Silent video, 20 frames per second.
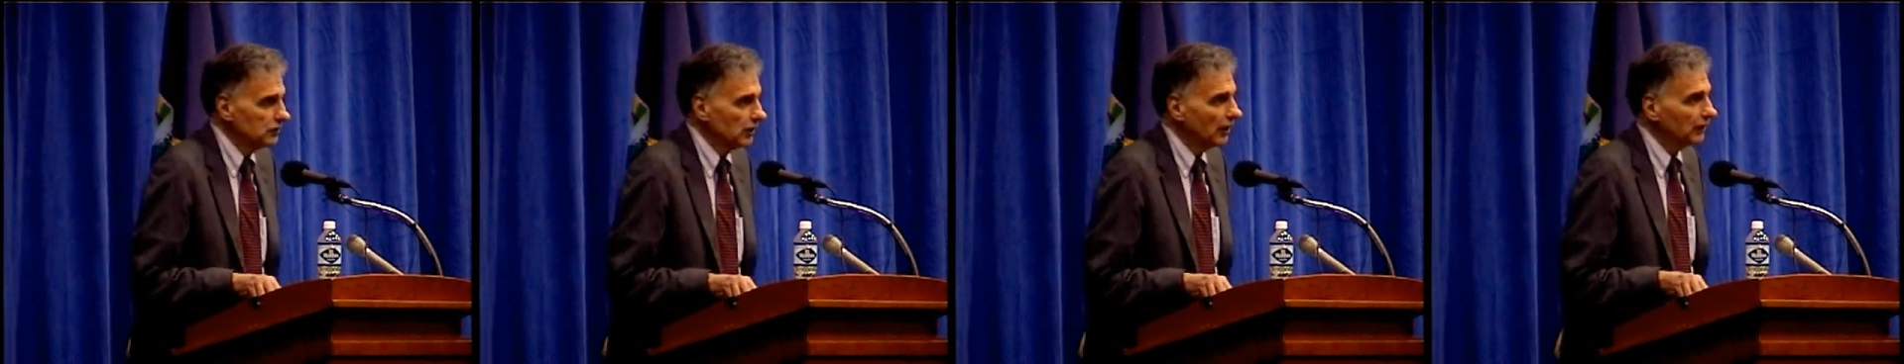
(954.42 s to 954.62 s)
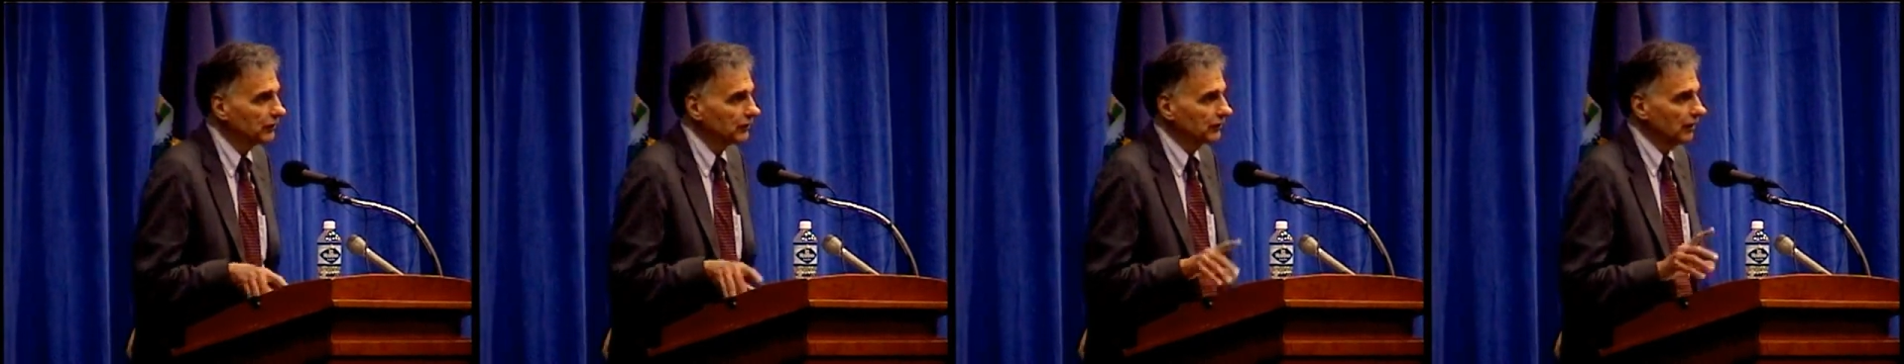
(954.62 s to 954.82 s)

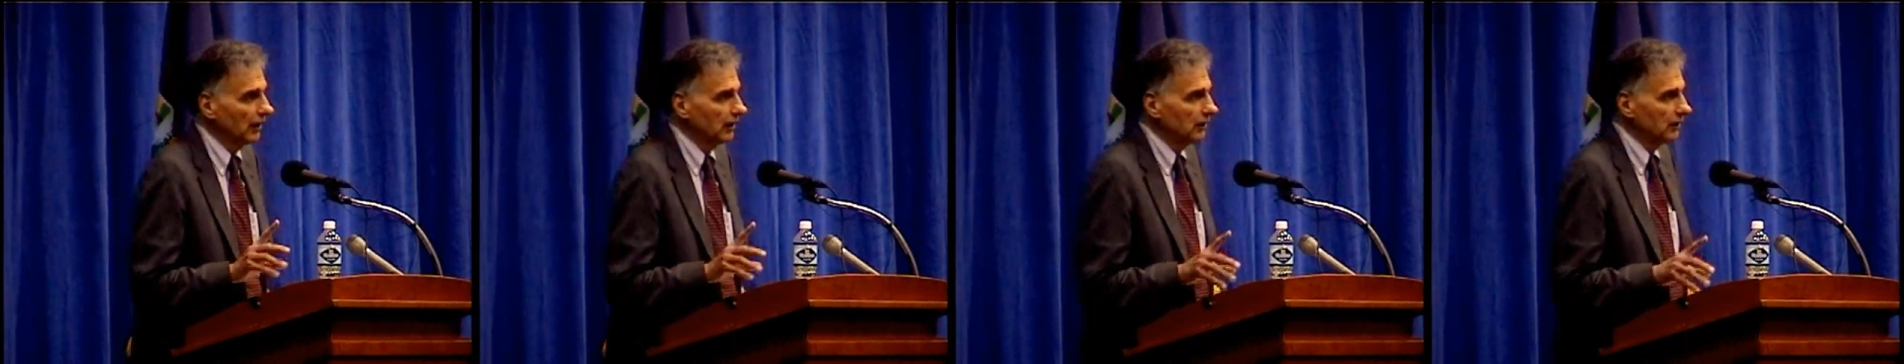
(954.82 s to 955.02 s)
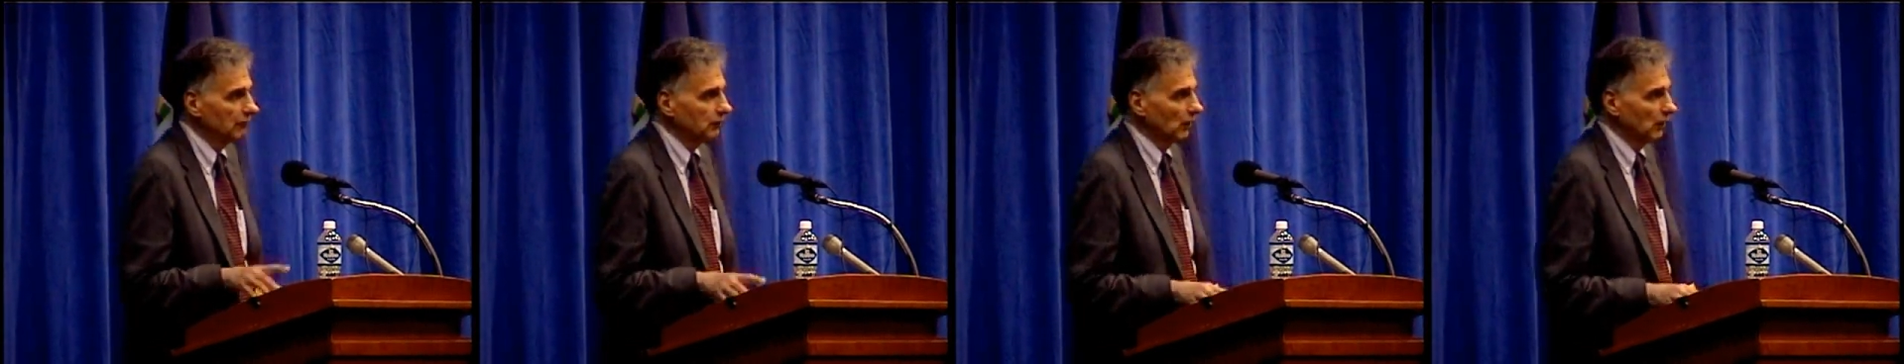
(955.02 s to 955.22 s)
Just
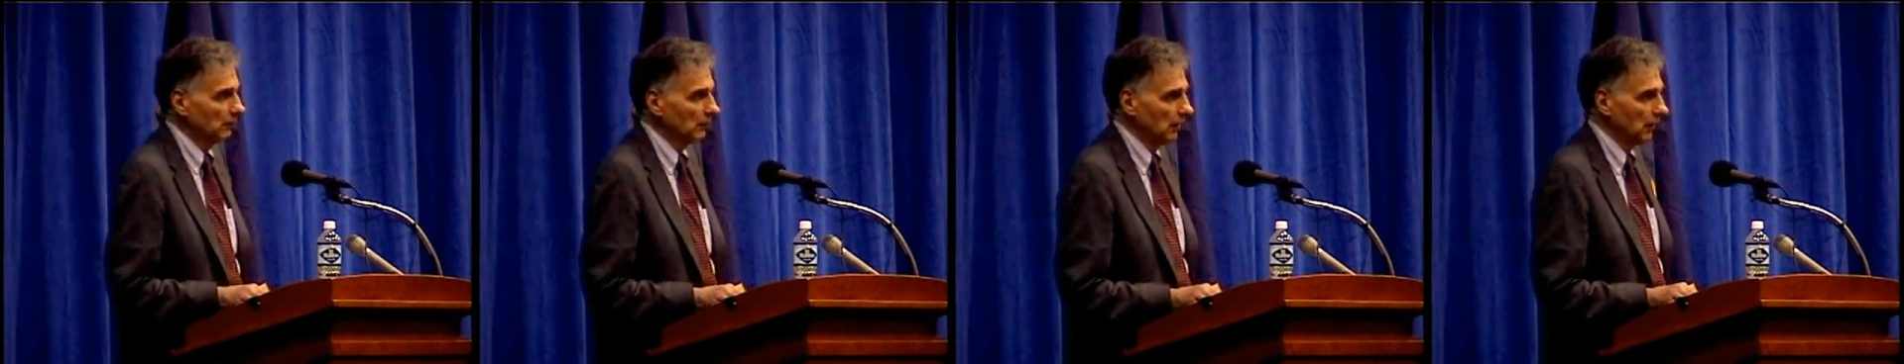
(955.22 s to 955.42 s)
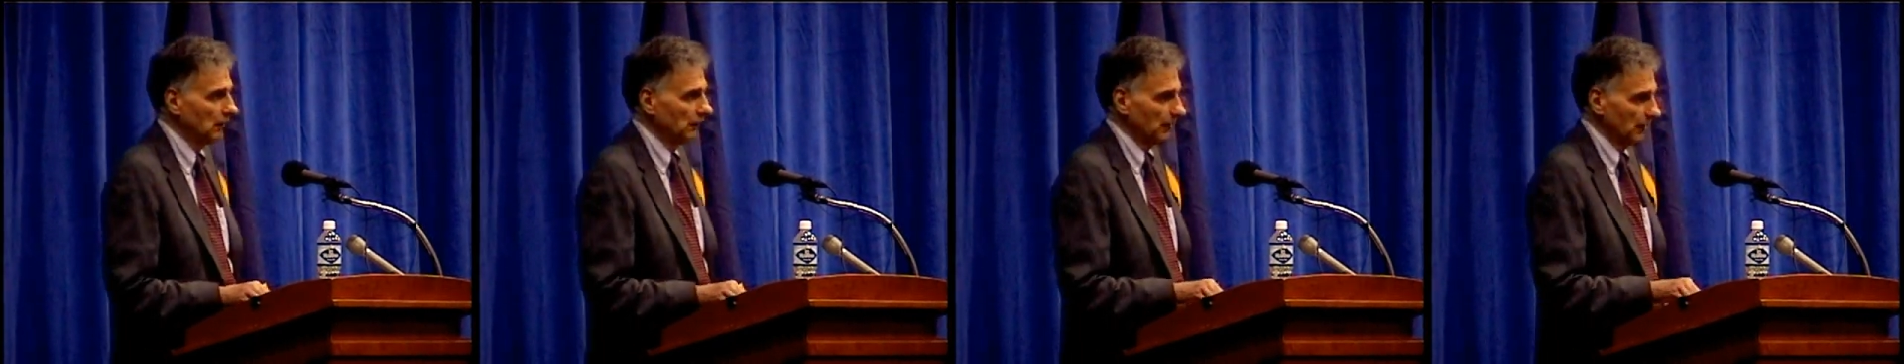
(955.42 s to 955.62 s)
think for a
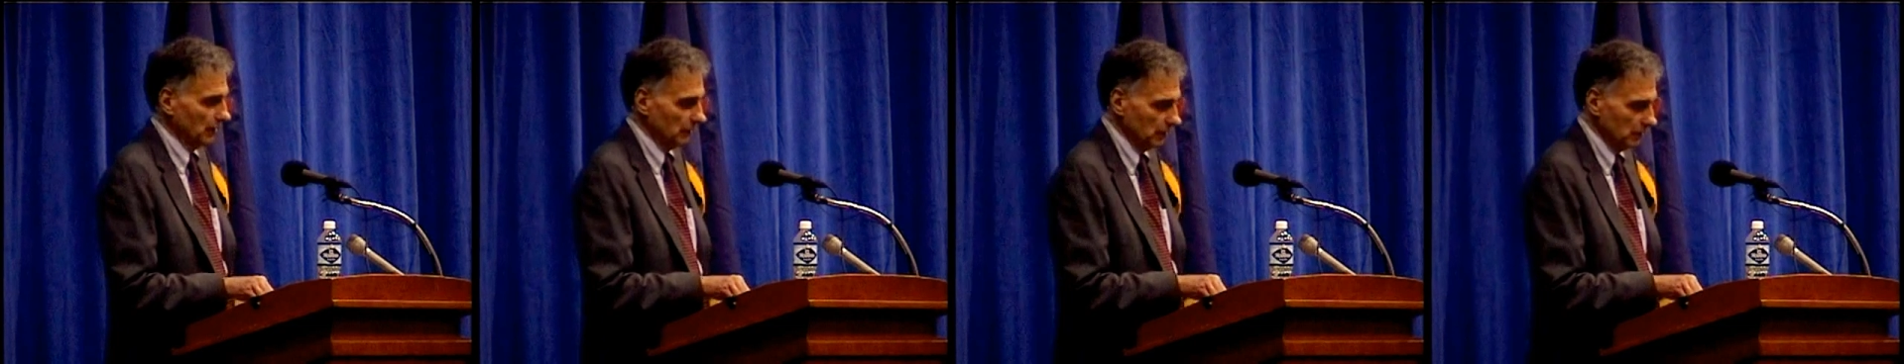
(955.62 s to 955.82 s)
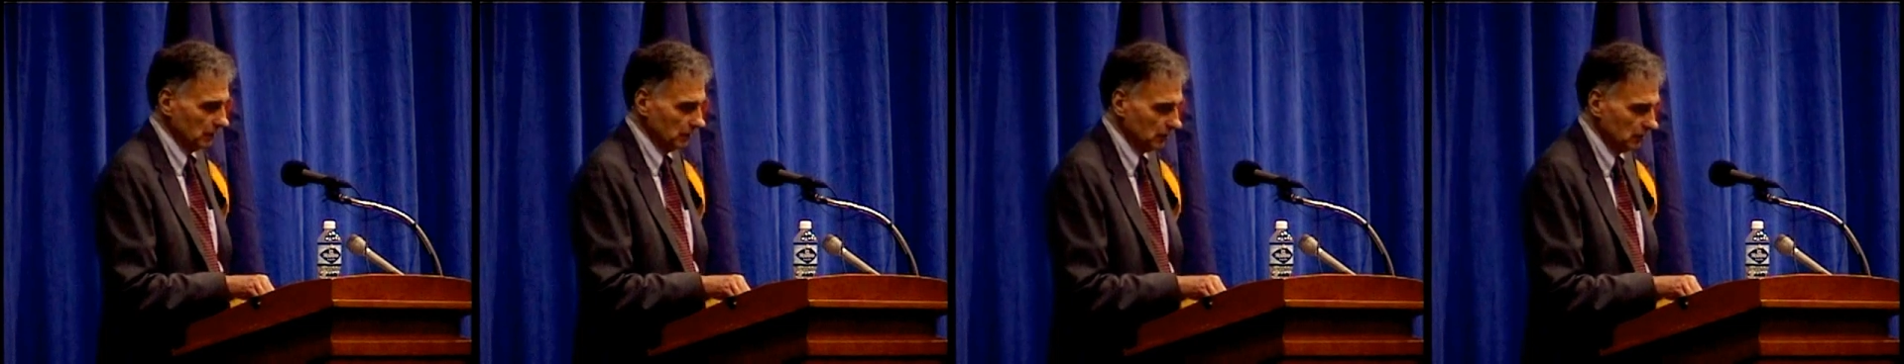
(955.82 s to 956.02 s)
moment.
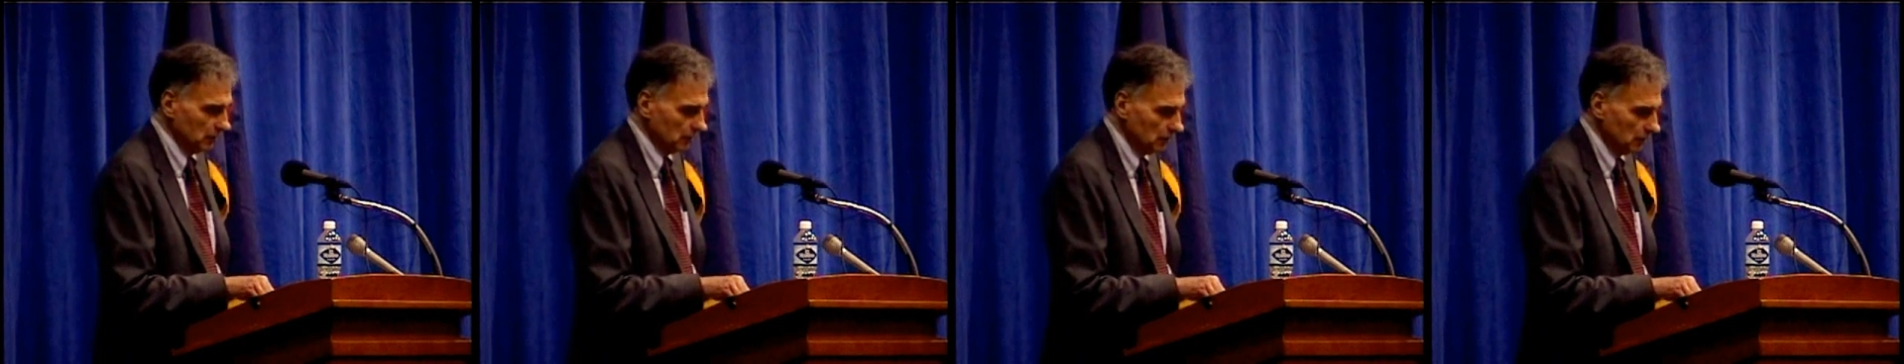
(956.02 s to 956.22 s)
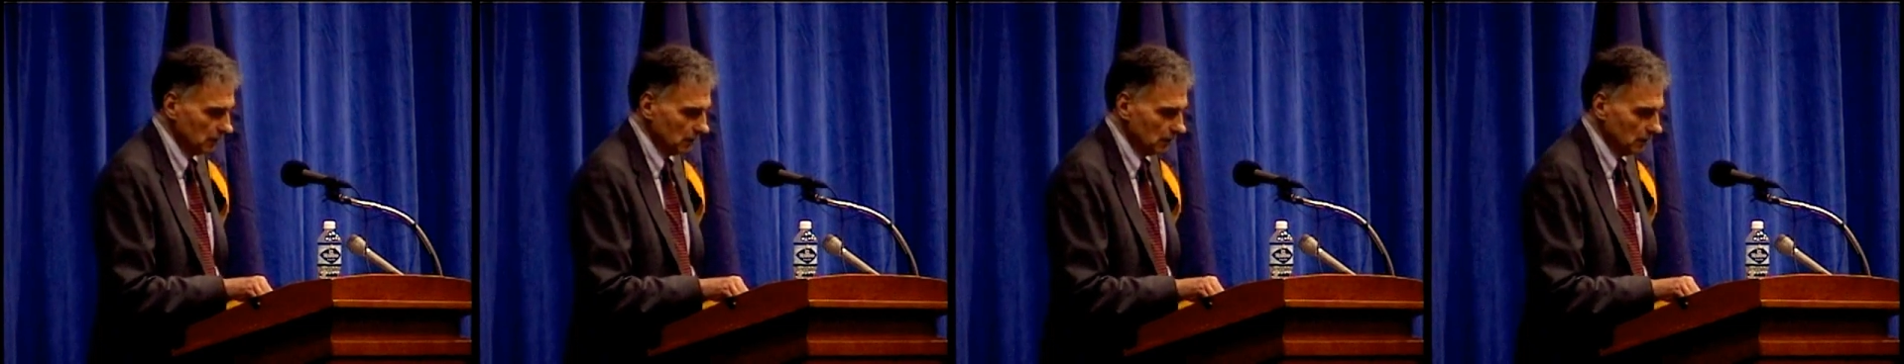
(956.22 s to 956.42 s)

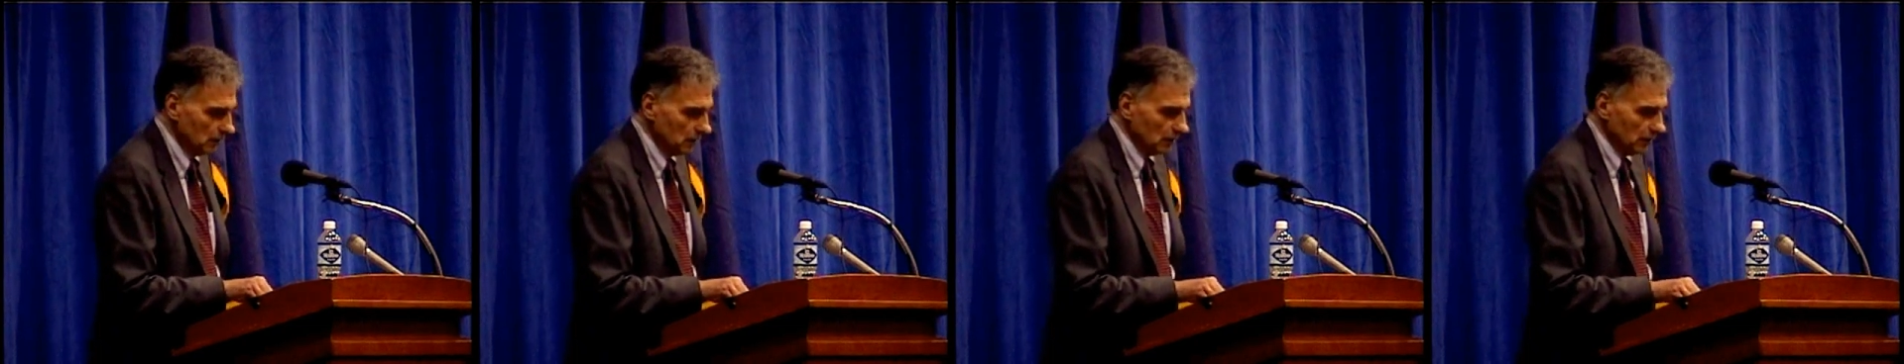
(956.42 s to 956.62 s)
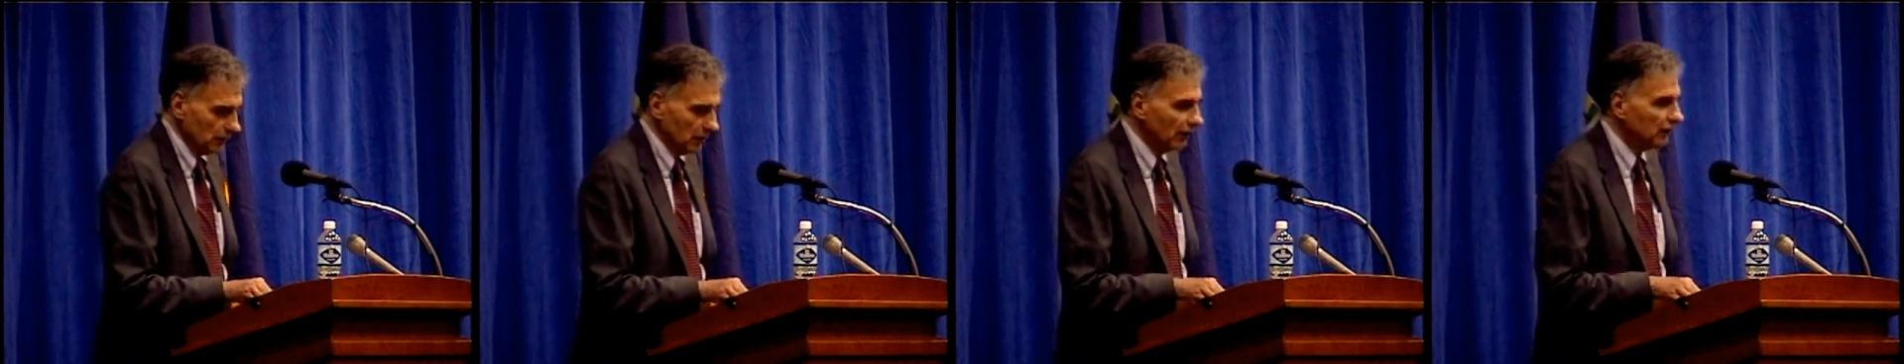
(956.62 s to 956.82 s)

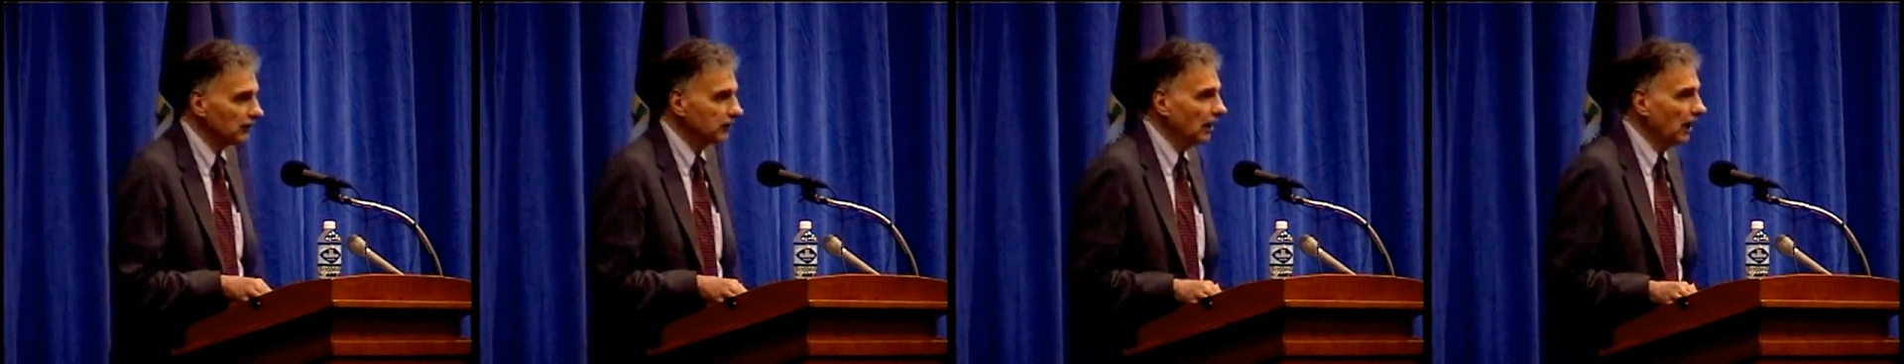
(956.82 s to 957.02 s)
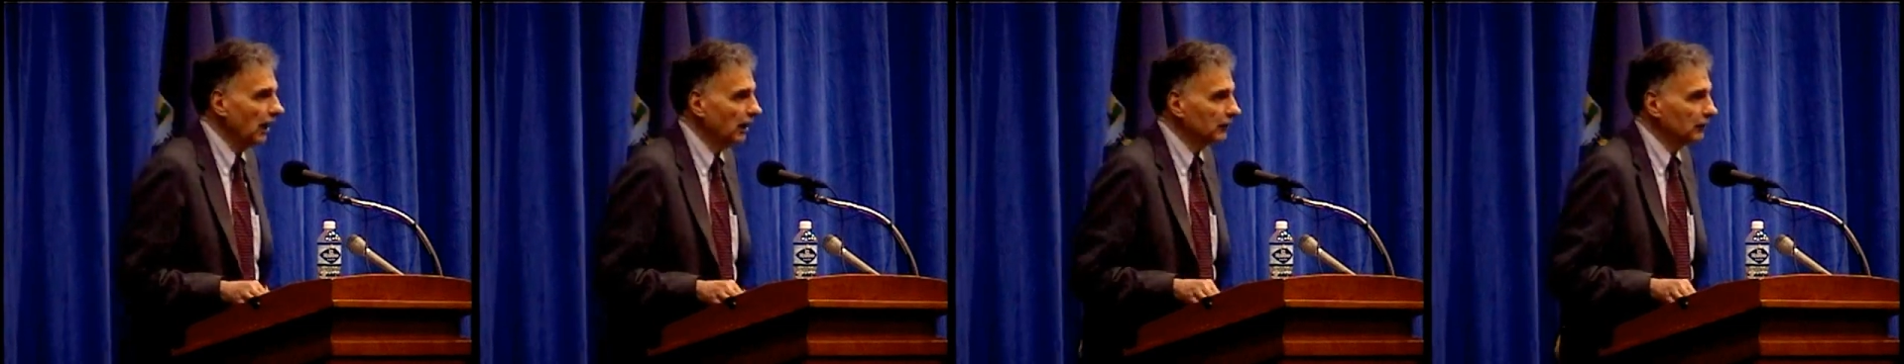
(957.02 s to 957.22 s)
This
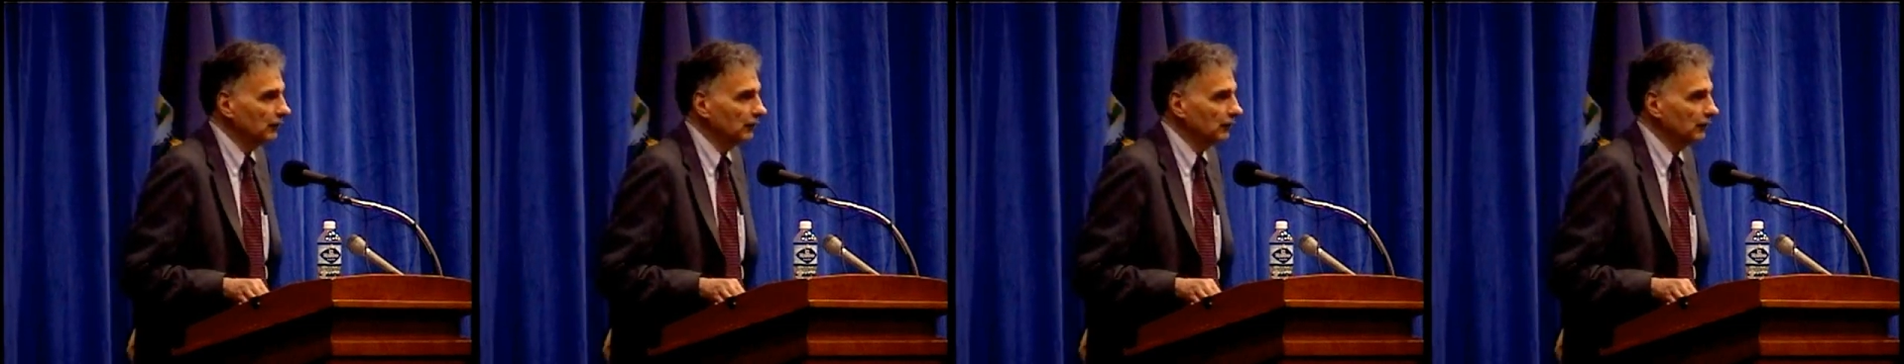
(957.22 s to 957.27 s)
law